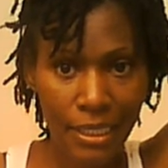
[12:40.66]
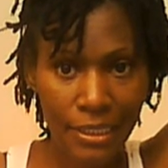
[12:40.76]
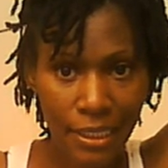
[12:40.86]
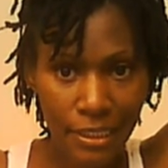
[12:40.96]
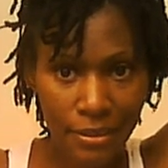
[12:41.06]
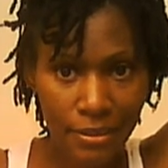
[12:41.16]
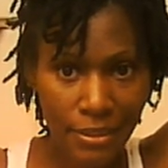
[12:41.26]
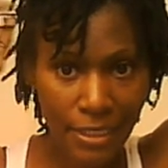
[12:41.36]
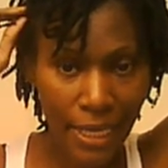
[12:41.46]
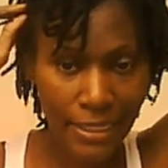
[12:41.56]
that
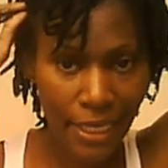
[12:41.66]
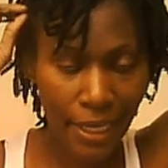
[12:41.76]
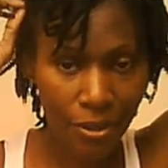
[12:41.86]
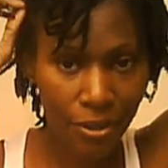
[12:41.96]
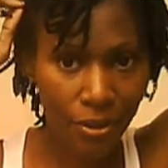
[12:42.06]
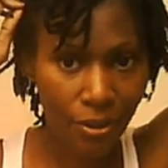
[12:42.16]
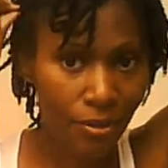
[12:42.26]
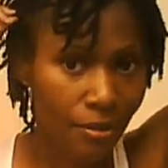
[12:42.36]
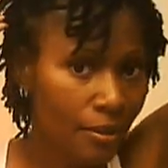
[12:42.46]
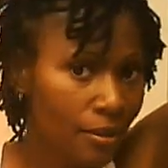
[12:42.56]
tight
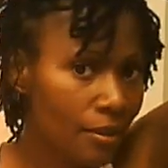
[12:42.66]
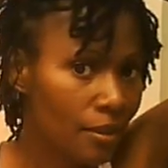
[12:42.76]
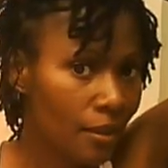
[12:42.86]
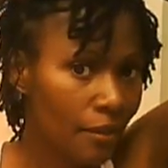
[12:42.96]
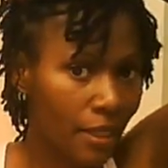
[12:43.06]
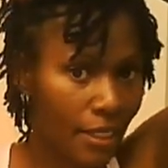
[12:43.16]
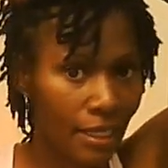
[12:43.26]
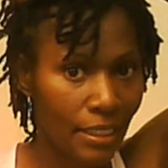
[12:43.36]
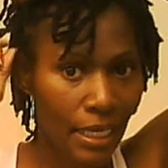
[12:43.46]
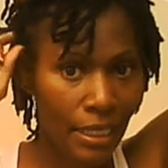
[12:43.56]
curl that
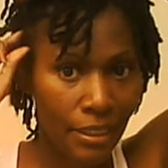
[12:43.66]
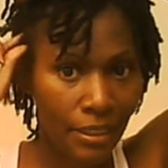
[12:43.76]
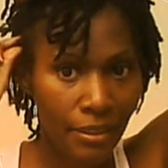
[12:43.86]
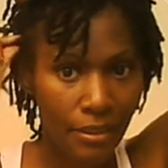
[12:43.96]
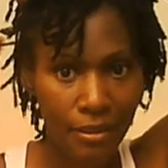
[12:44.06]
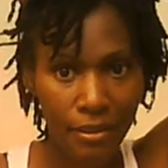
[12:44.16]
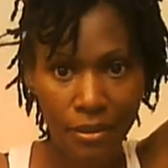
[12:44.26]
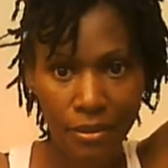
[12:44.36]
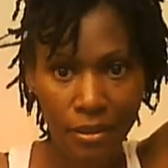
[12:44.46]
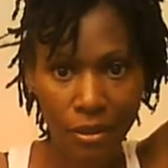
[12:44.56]
I like
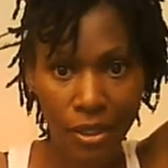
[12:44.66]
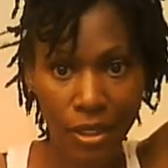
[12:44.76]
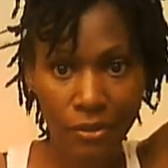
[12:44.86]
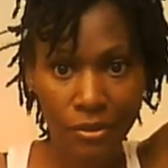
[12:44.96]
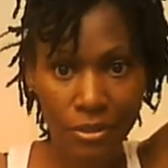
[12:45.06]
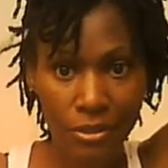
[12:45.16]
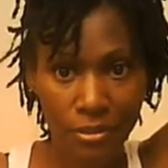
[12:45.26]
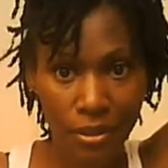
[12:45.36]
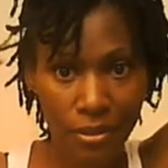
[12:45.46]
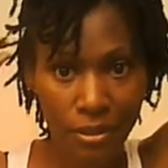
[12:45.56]
on others
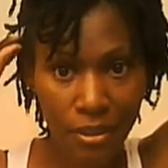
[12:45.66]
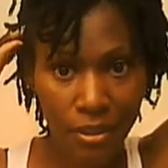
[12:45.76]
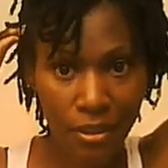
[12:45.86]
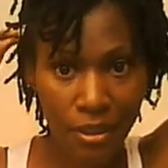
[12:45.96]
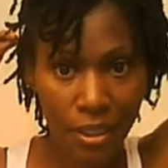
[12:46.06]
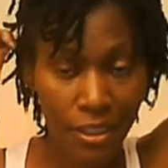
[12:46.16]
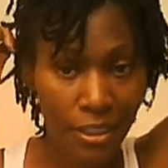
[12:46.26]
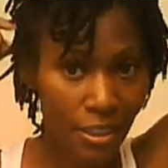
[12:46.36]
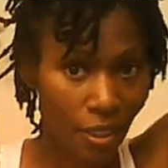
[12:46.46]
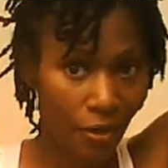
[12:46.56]
in
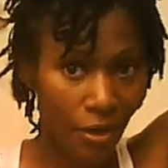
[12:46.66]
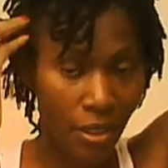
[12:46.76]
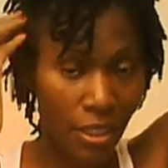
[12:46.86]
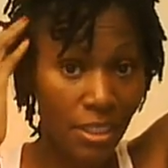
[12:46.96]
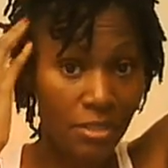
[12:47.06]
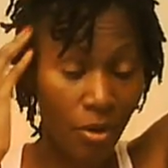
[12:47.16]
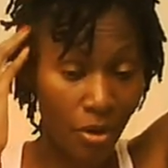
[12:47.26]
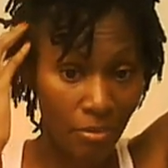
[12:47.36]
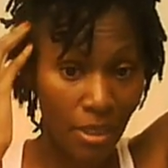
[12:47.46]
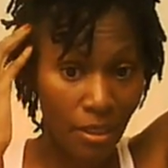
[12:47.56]
this area, in this part
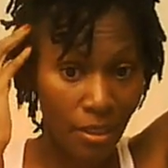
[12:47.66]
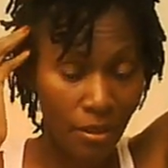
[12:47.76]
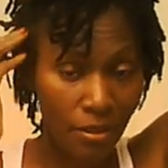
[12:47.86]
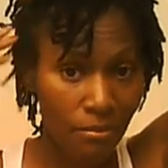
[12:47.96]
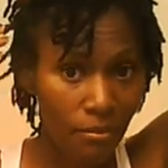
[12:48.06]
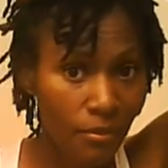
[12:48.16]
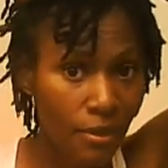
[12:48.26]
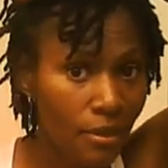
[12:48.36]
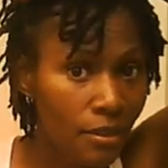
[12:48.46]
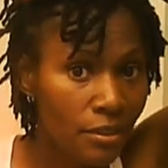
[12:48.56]
of my head.
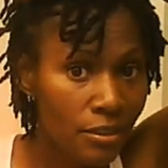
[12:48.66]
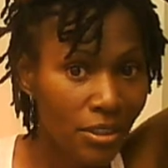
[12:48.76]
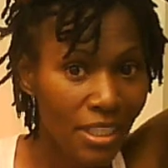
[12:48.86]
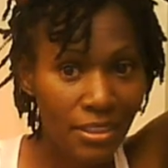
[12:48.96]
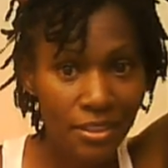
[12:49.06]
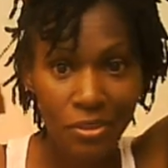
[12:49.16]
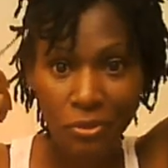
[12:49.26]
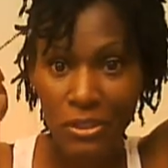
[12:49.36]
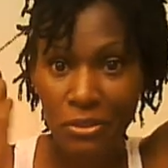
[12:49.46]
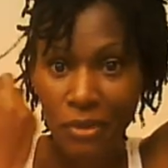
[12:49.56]
So that's another
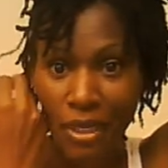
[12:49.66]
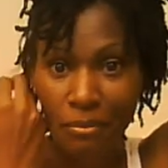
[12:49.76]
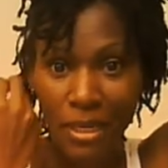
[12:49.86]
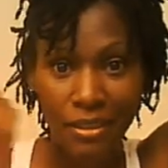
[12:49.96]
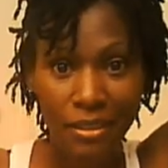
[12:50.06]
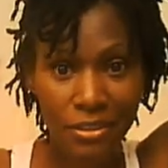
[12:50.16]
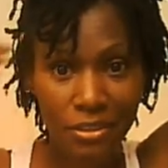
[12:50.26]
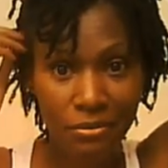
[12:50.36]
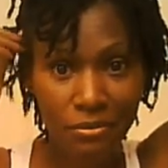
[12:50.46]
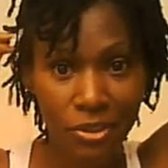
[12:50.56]
reason why it might look,
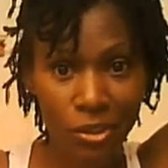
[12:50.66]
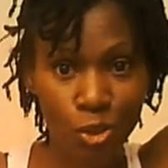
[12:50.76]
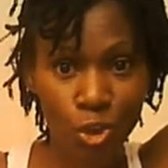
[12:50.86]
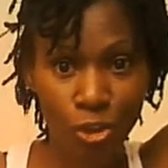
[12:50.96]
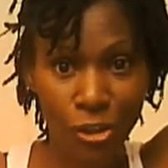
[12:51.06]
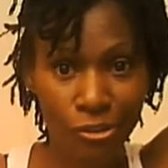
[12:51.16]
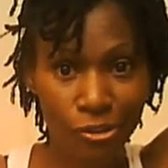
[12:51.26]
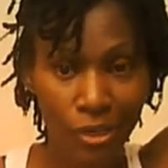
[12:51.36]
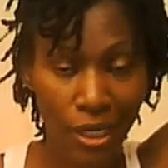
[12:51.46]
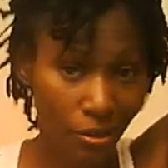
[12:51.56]
straighter too.
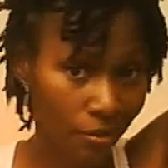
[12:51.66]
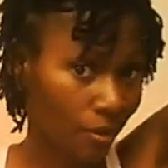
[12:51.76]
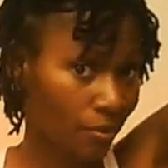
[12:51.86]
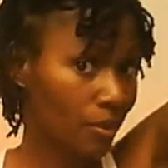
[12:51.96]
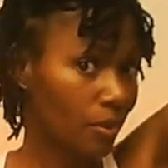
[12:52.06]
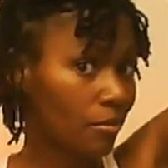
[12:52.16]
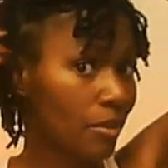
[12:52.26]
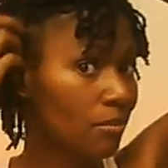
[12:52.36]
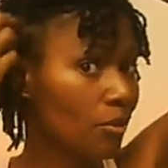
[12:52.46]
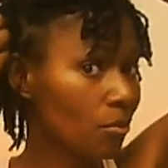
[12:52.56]
I don't know, but
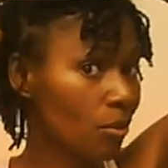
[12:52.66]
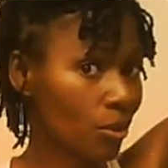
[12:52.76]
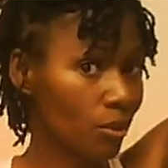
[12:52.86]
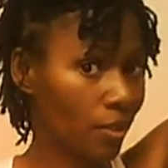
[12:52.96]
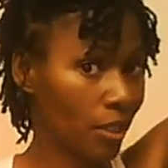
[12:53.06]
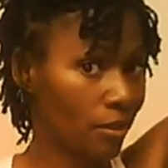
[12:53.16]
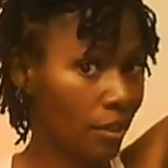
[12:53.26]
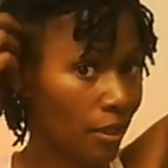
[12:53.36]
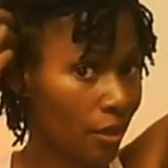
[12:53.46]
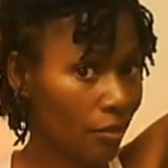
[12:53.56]
I'm going to work on
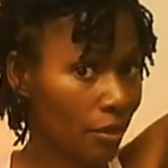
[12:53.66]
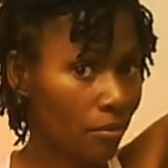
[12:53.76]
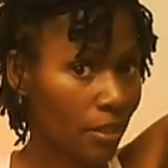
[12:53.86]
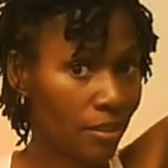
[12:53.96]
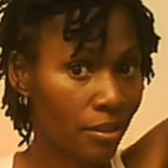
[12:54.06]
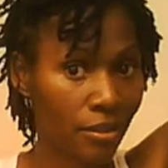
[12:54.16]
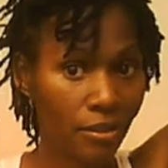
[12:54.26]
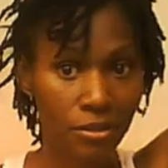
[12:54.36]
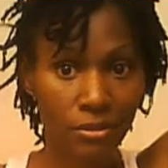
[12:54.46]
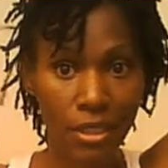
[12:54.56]
that area right there, these
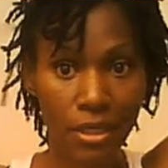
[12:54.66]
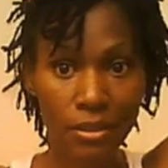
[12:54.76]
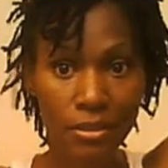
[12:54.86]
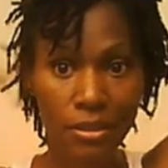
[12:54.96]
2 locks.